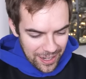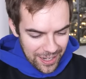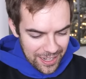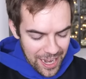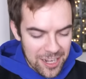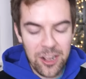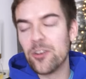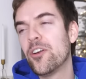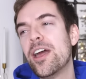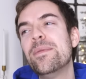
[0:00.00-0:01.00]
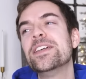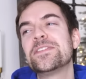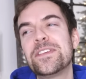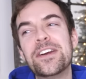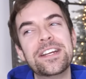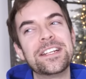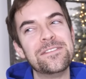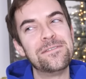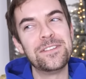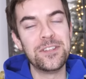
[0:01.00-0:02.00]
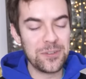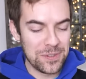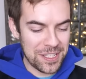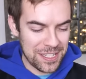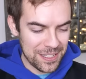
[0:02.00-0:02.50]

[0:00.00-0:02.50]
God, I know, grandma's very confused.